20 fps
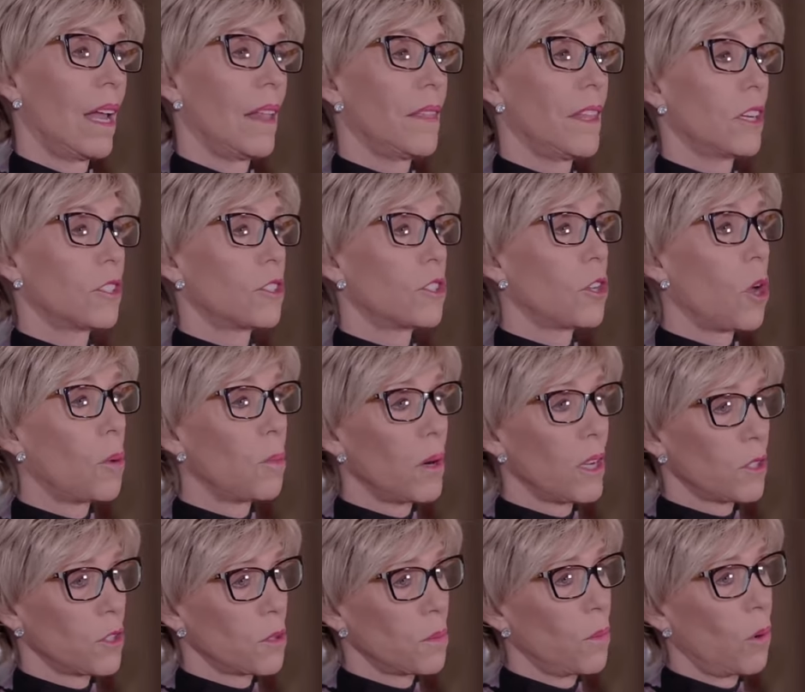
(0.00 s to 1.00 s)
There's so
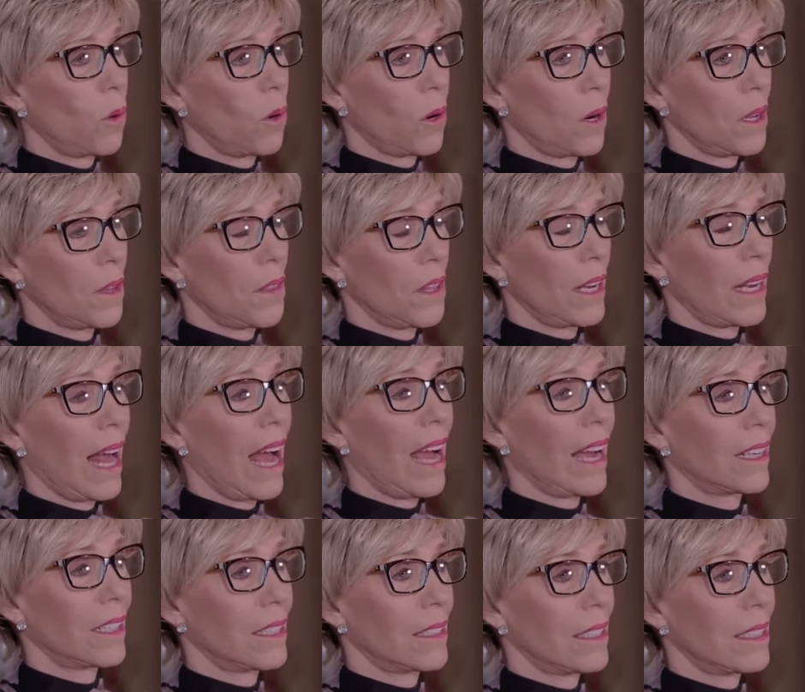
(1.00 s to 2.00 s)
much more that I
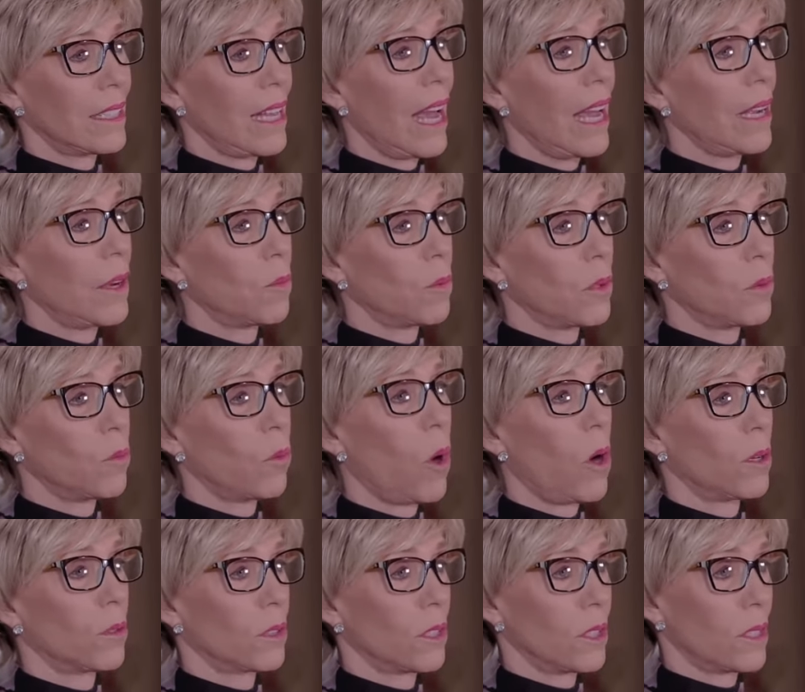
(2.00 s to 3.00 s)
could say and would
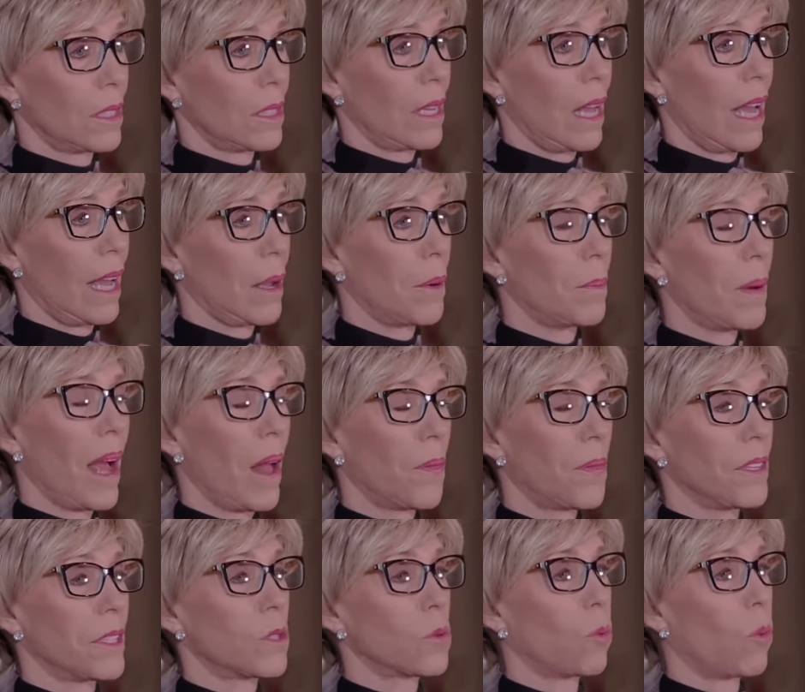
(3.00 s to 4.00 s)
want to say about
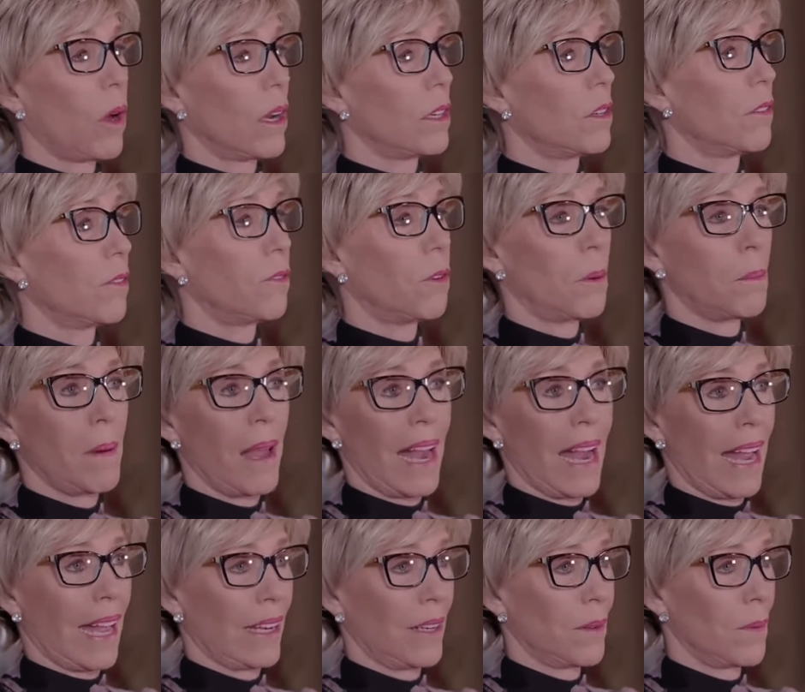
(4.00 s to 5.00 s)
this wonderful
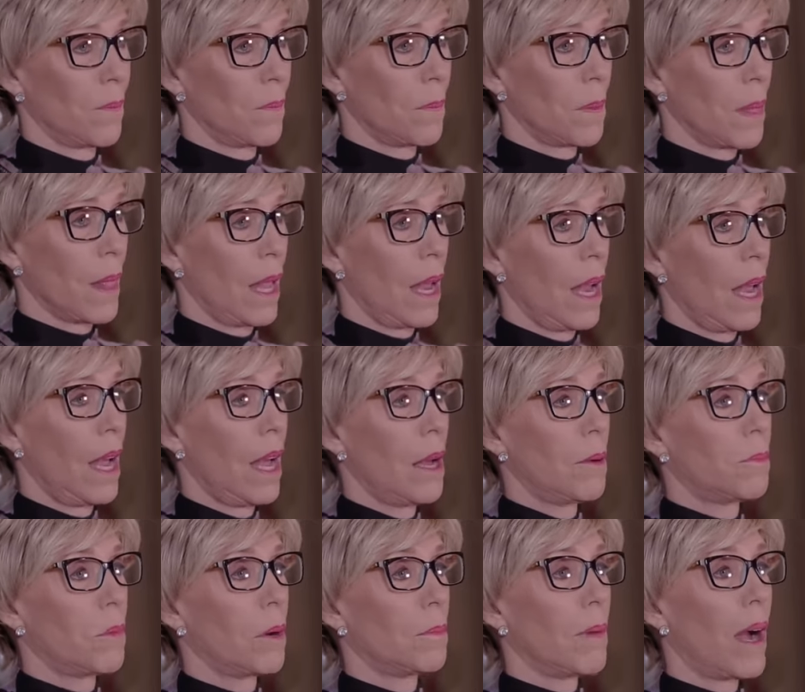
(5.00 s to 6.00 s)
man.
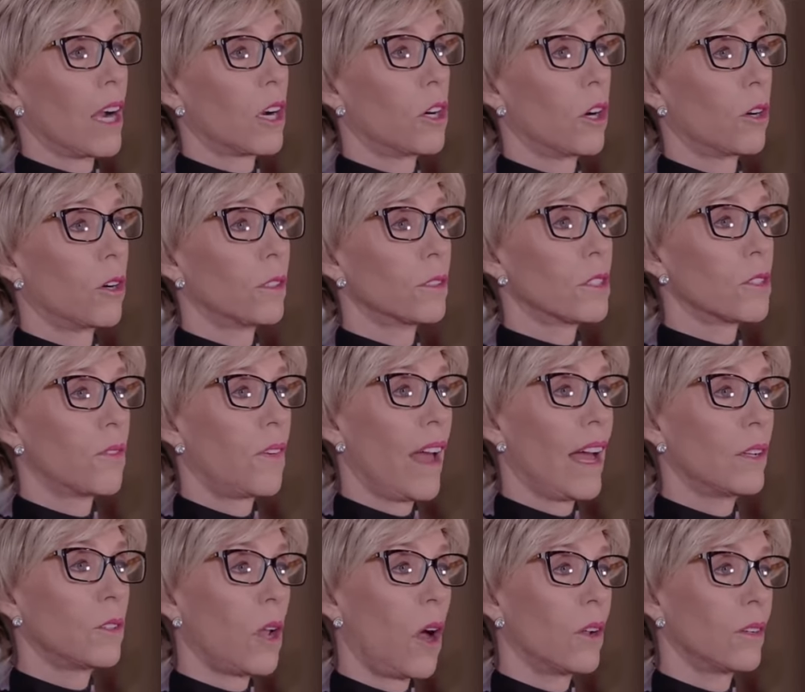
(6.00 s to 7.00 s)
But my girls
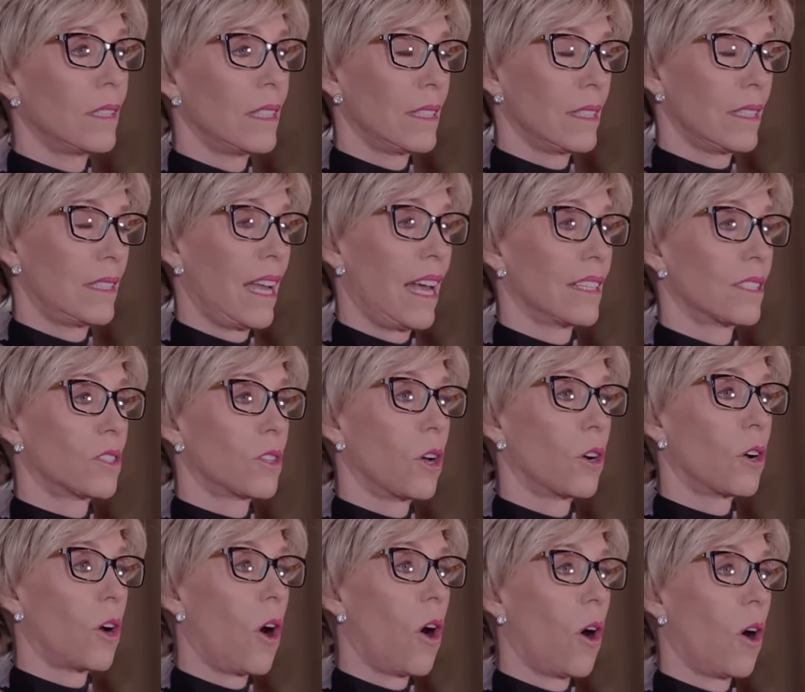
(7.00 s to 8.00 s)
found on his desk a
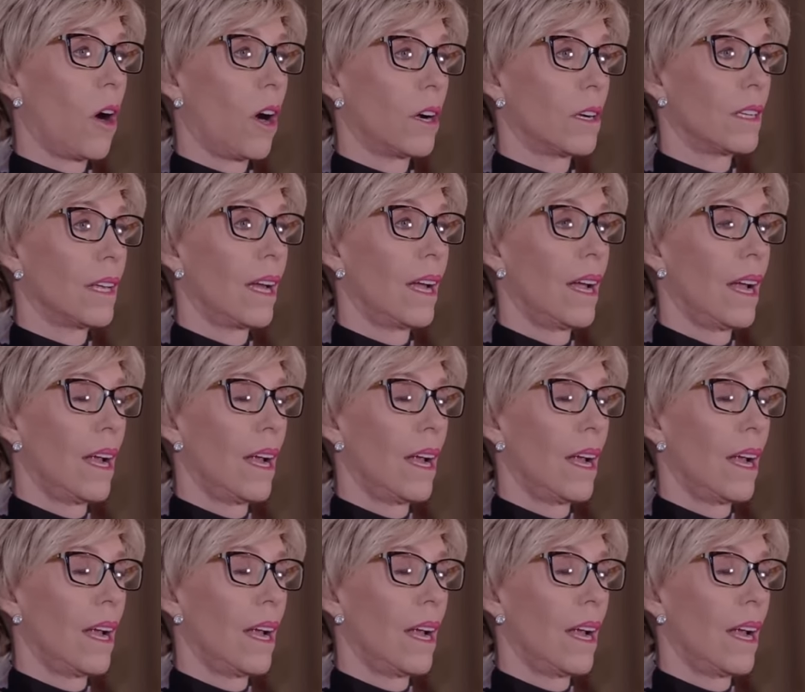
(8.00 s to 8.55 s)
card